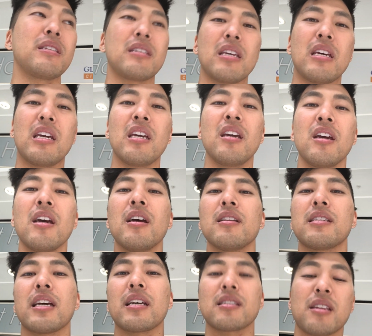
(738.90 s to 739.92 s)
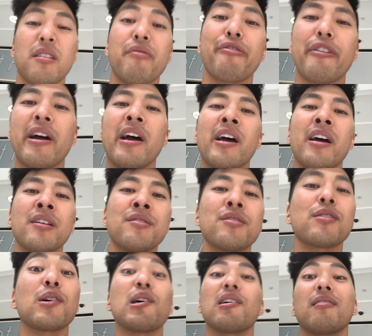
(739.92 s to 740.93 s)
busy texting
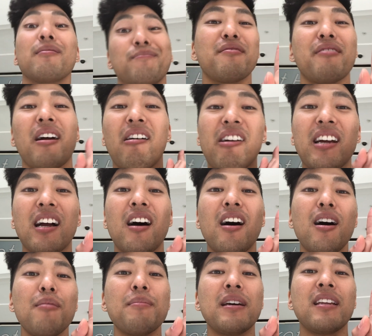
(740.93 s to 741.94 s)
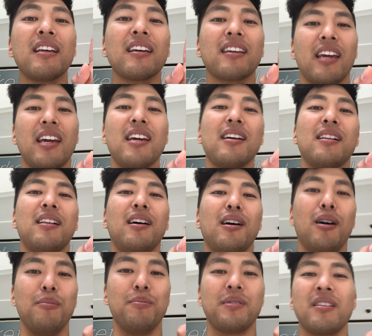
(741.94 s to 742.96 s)
friends, or very common at gay
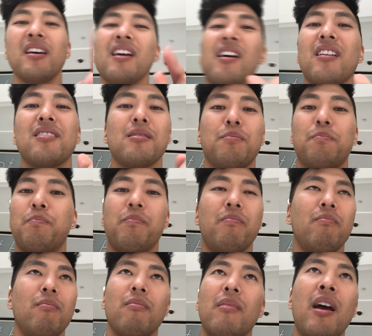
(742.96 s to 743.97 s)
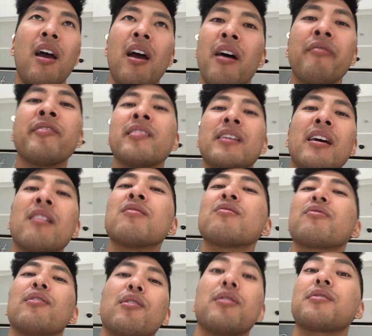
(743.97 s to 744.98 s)
clubs, just half the
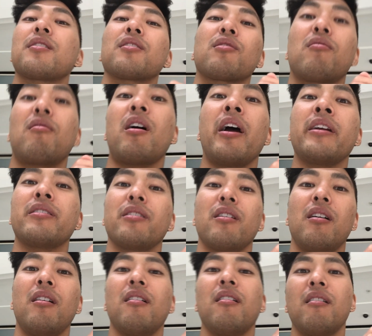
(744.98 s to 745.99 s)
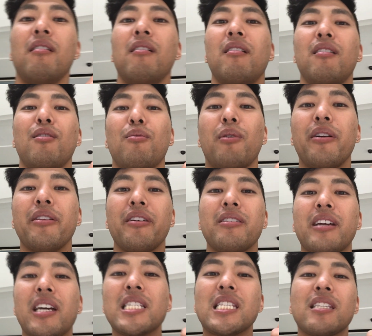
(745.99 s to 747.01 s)
dance floor is on Grindr while they're
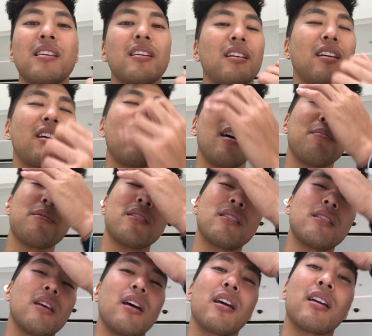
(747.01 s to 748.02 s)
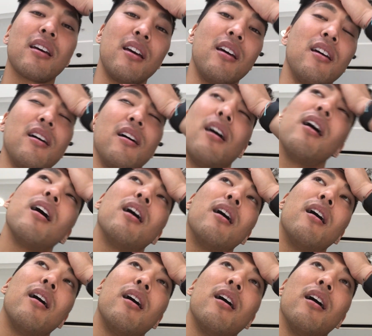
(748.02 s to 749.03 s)
dancing. I'm just like,
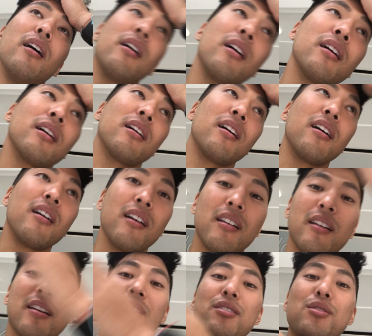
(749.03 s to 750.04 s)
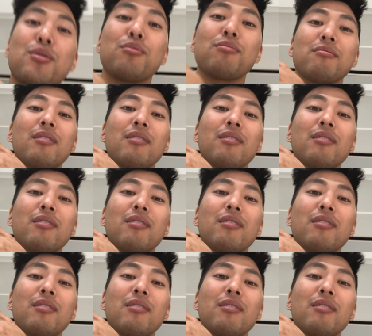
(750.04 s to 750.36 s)
ugh. Like, do you